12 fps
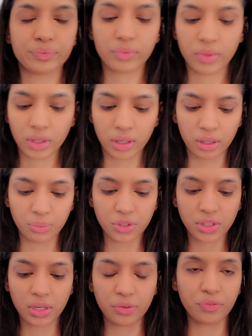All right, I'm
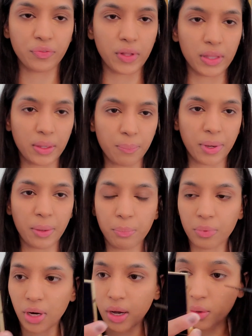just gonna fill in my
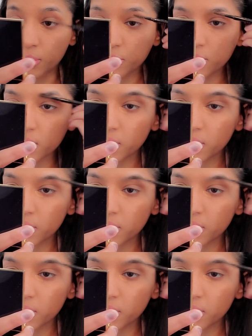brows.